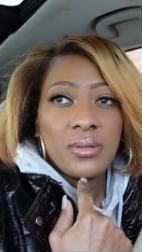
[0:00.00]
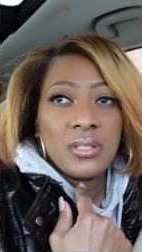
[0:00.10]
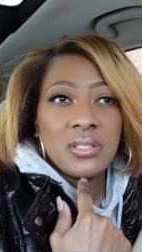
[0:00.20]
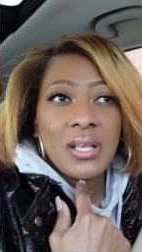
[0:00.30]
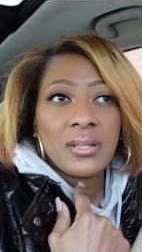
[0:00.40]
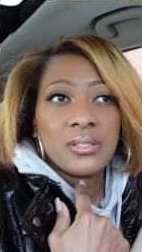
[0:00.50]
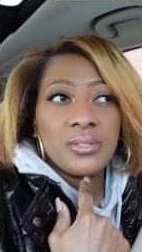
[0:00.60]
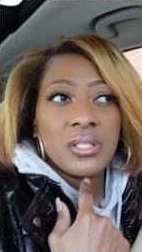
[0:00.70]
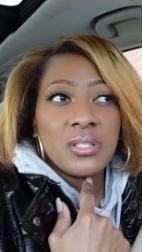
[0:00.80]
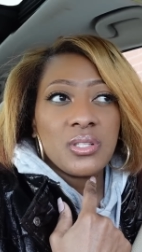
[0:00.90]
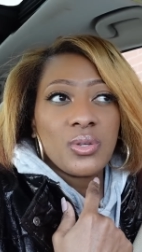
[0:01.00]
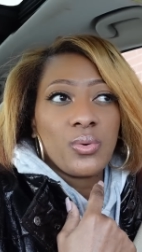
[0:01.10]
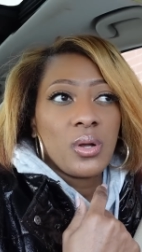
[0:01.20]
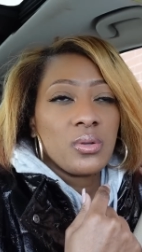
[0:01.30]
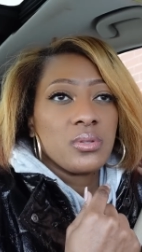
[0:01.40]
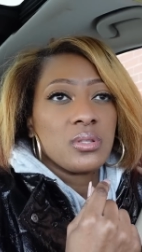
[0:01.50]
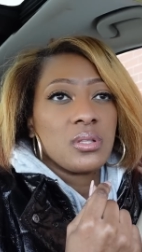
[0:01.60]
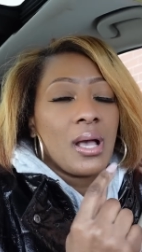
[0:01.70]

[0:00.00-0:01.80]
It's Dr. Dennis Gross.